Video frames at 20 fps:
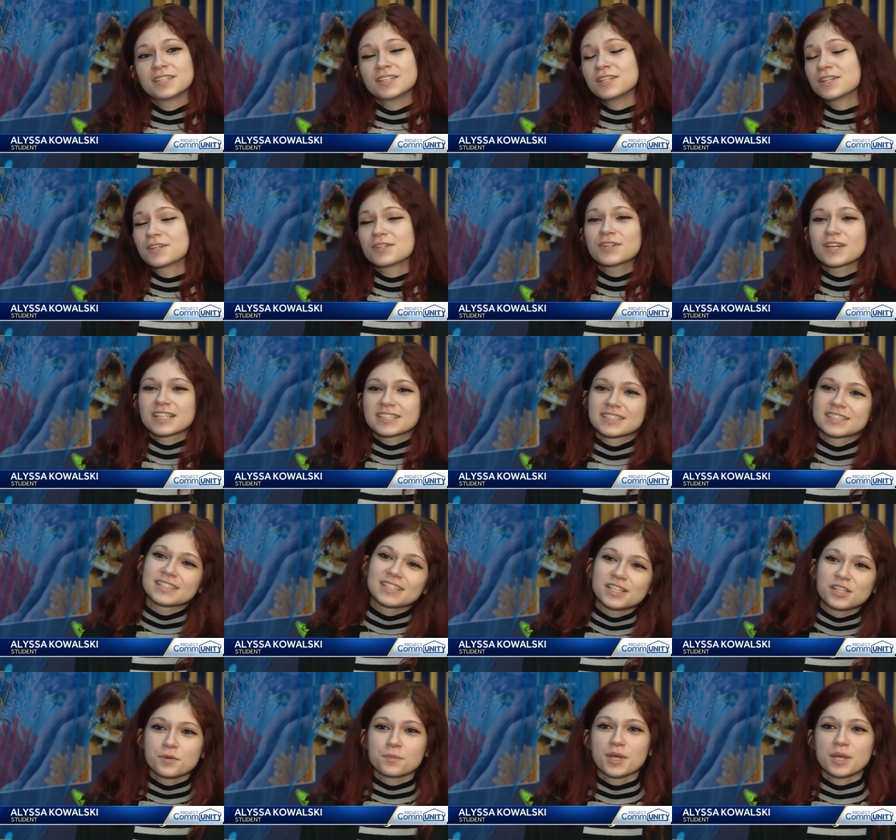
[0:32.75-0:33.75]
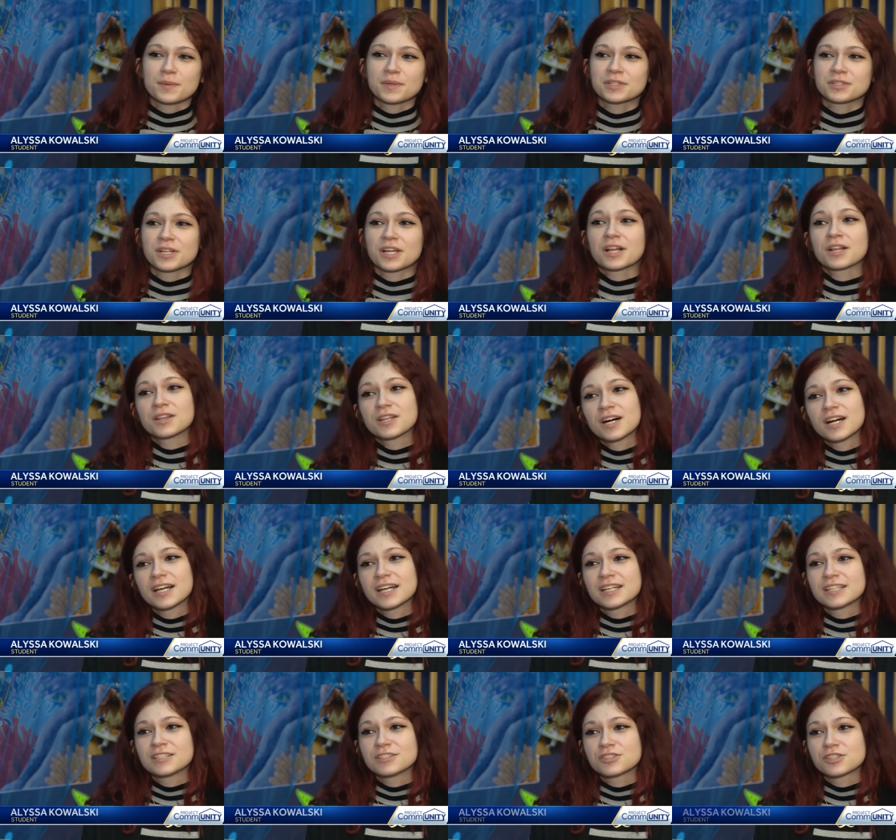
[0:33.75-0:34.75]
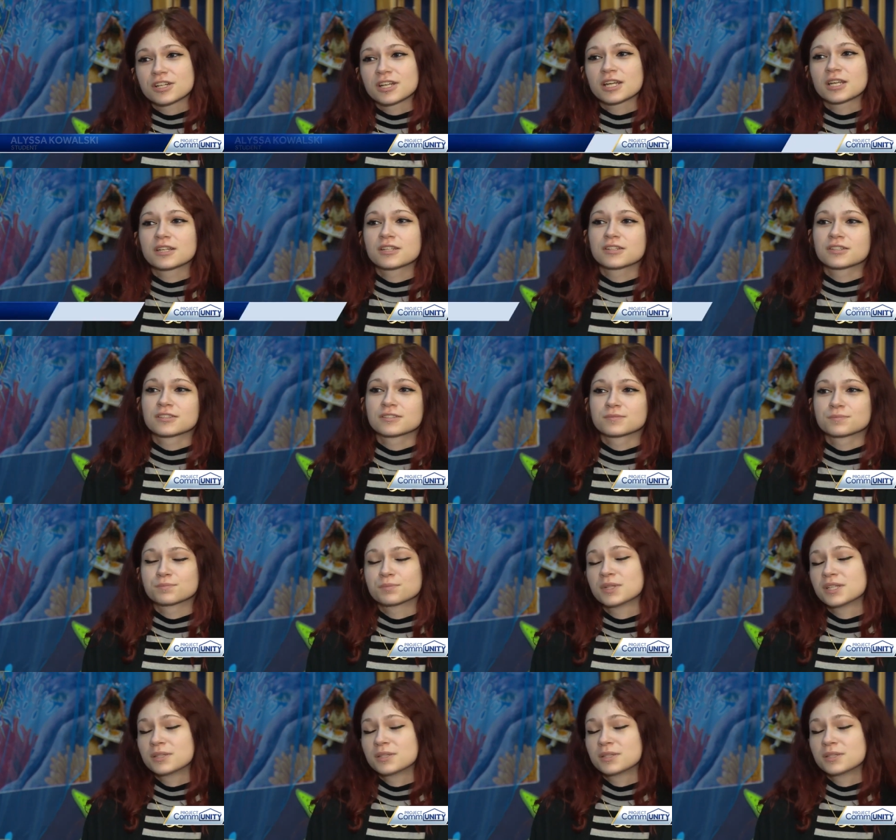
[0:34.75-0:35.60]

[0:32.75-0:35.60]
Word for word: you know, you get to see your baby during lunch or in your